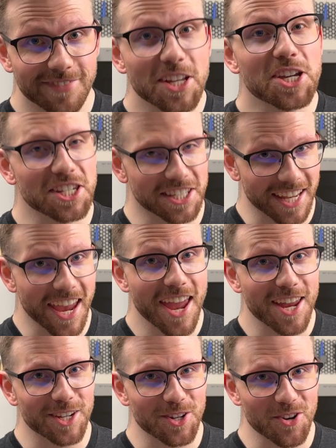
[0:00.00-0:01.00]

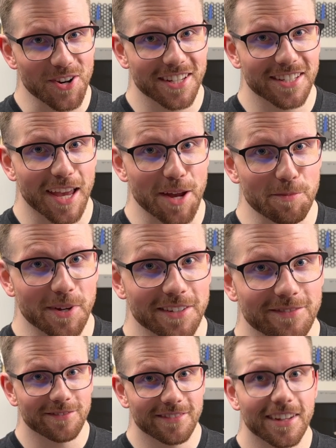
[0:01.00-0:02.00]
contain your excitement.
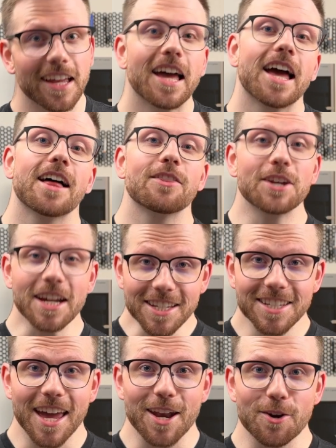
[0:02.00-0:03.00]
The
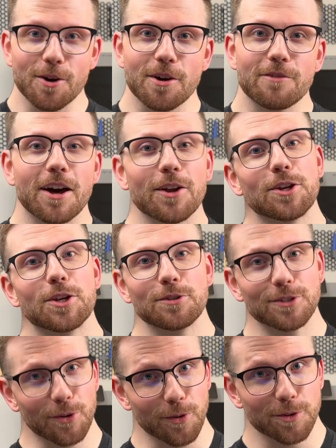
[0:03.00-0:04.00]
next category of how to
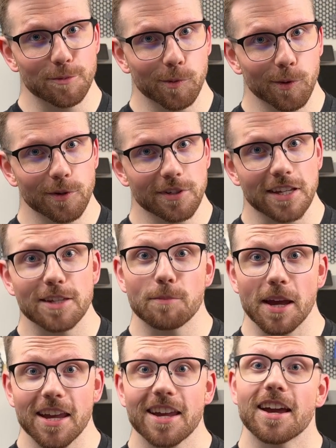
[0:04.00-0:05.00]
use your old spools is
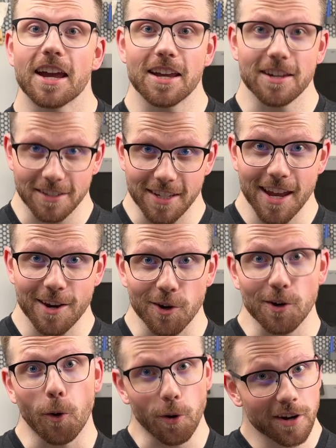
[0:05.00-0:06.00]
making a
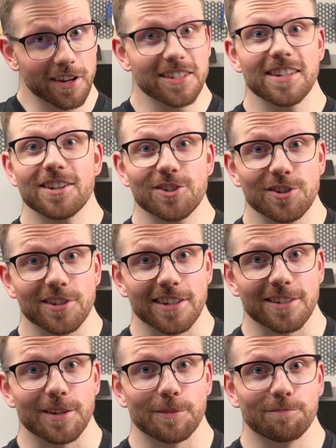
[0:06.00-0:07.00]
container organization
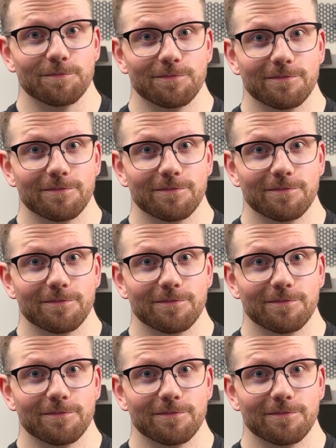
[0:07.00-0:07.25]
system.